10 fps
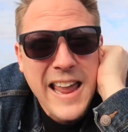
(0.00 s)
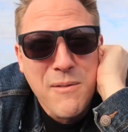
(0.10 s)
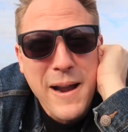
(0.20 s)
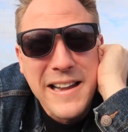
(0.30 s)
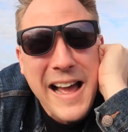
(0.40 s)

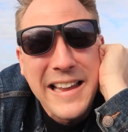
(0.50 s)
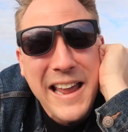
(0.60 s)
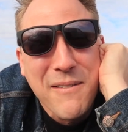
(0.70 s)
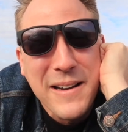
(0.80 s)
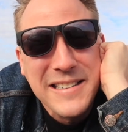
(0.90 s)
can't
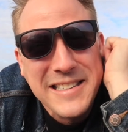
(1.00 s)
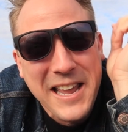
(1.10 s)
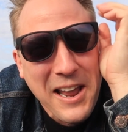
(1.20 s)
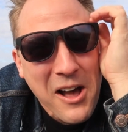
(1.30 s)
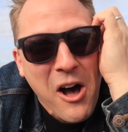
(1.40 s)
wait to
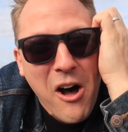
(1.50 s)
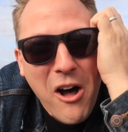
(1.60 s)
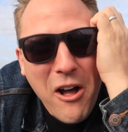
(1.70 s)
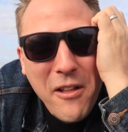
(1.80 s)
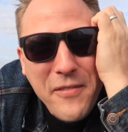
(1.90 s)
see
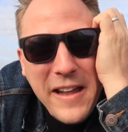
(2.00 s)
all